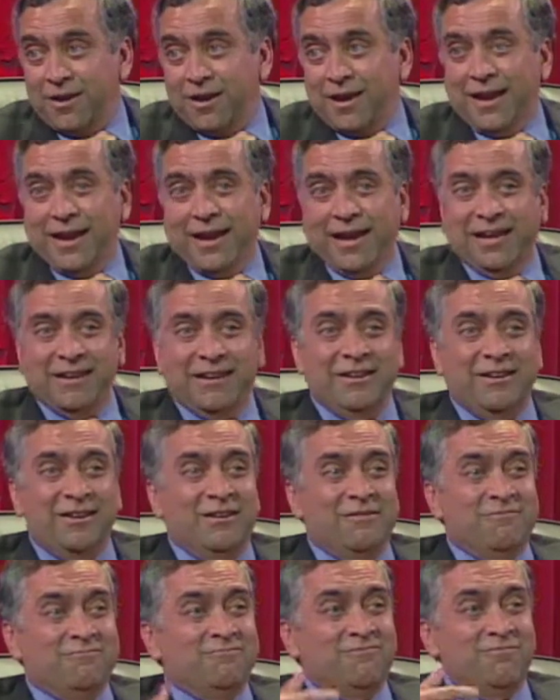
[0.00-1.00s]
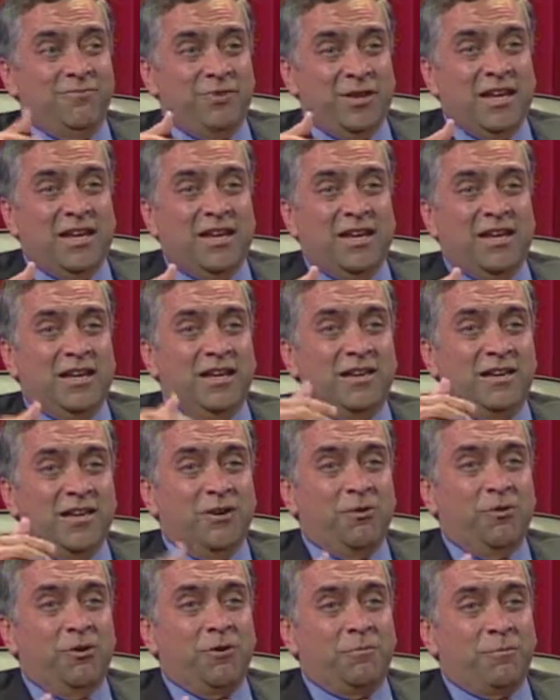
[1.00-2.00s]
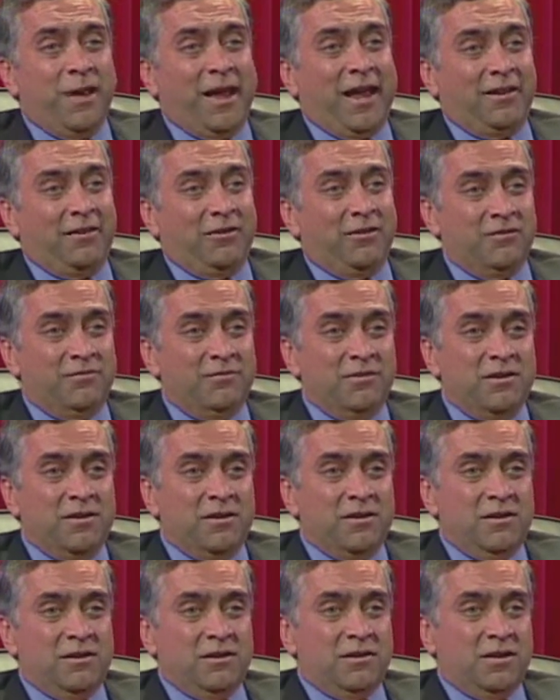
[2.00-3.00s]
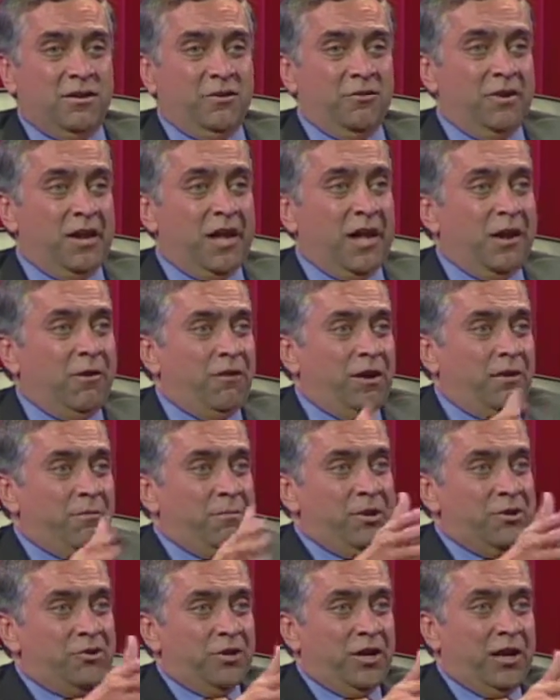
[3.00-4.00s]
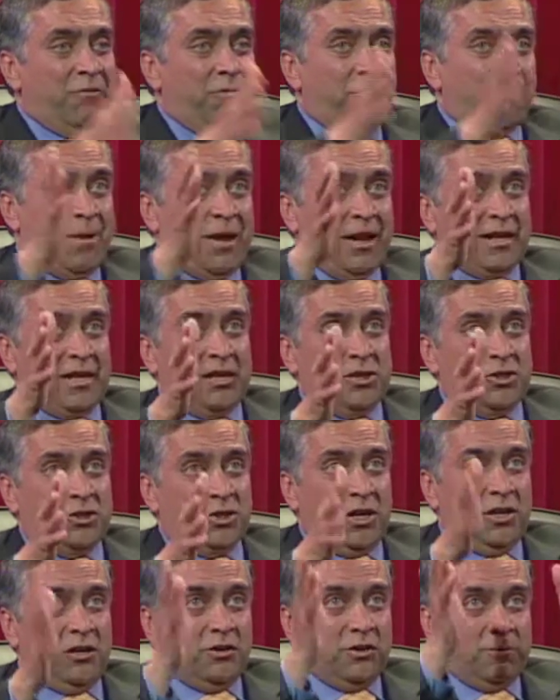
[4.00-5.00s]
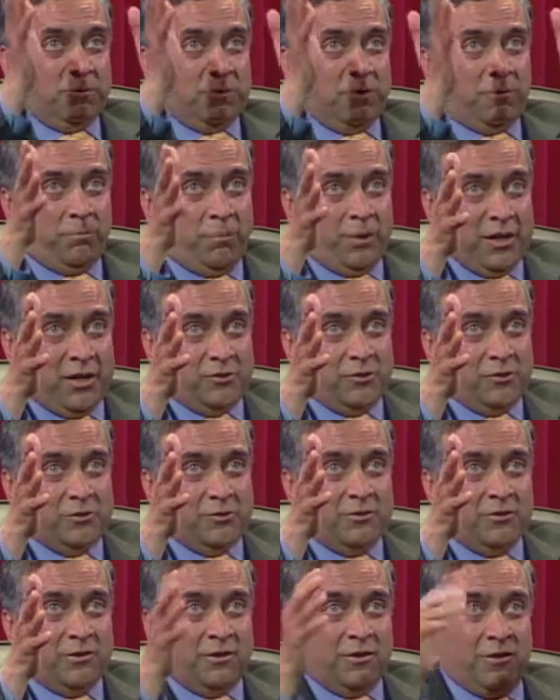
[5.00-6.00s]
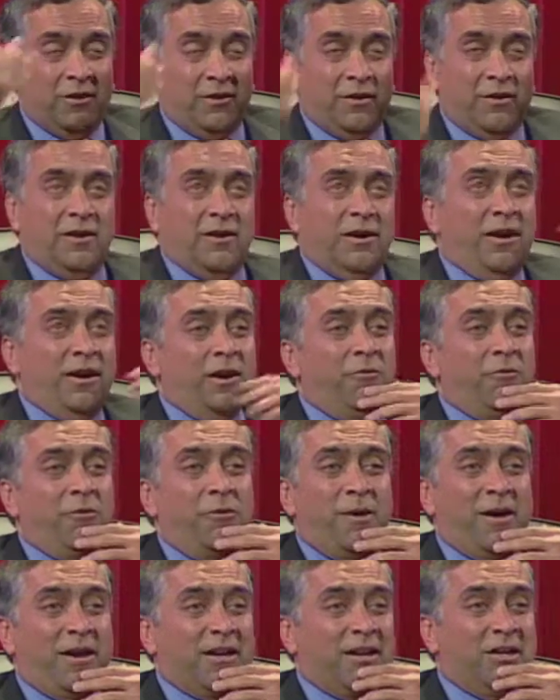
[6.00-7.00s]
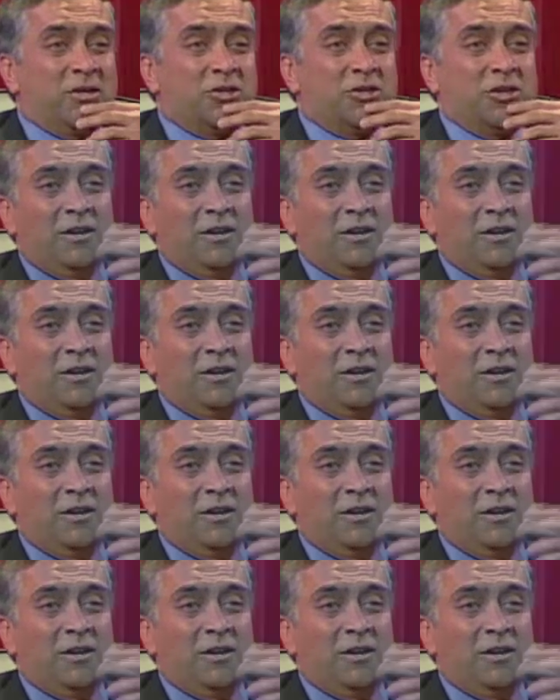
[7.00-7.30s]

And we in Hewlett-Packard, now are measuring our market share in terms of pages. And our market share